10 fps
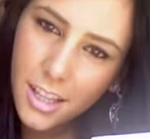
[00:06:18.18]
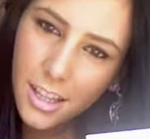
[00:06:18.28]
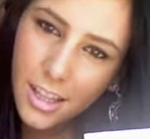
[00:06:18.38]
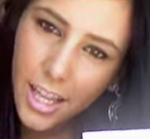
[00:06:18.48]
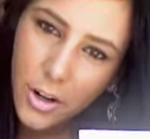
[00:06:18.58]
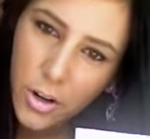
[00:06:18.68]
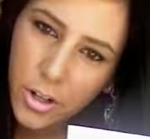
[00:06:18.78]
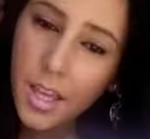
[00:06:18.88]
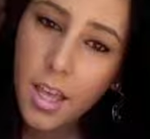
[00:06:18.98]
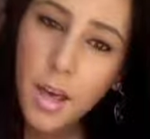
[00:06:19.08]
letter,
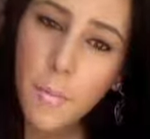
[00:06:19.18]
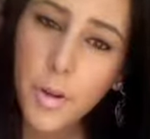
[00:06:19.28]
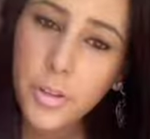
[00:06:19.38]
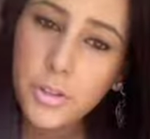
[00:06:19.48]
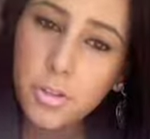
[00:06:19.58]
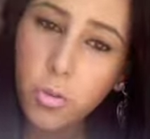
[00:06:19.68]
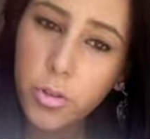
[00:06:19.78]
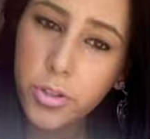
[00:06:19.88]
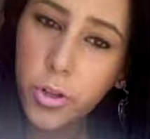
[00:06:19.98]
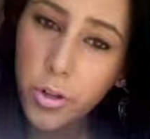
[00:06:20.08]
but there's no
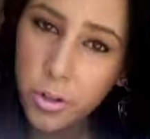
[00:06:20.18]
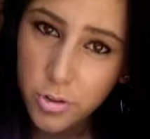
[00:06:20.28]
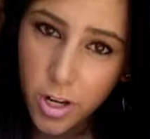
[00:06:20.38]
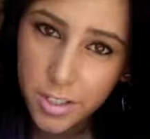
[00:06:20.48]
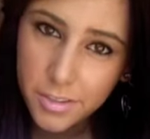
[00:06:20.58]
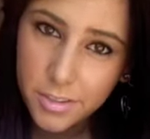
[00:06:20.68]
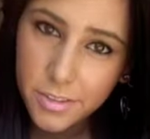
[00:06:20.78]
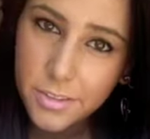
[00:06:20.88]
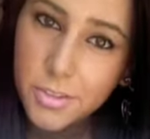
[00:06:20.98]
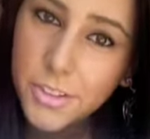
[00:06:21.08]
return address.
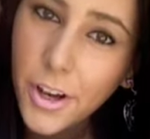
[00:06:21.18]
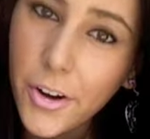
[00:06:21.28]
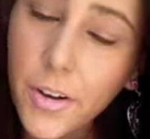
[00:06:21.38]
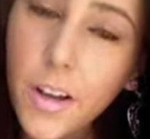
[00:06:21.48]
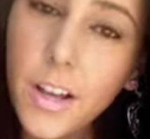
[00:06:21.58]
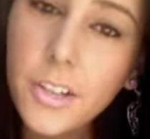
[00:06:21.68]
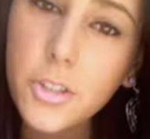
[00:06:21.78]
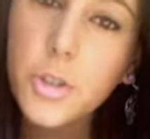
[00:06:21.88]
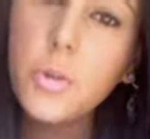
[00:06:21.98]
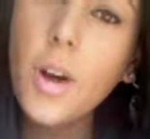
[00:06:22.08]
So,
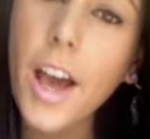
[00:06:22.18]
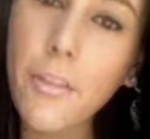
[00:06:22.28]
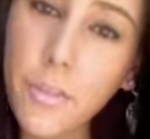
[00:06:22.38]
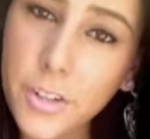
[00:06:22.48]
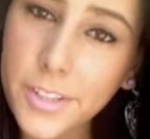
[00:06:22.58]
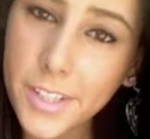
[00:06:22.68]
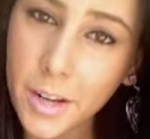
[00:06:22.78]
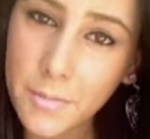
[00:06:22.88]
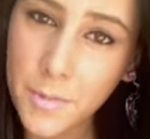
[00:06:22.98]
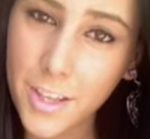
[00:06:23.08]
to whoever
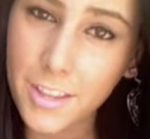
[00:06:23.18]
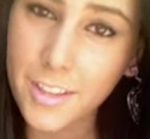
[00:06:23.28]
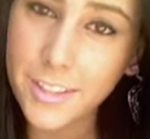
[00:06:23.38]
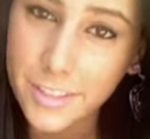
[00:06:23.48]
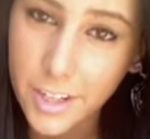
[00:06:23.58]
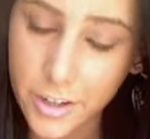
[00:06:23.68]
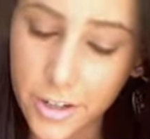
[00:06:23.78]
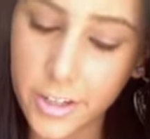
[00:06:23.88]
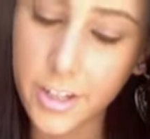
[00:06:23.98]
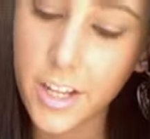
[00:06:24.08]
sent me this letter,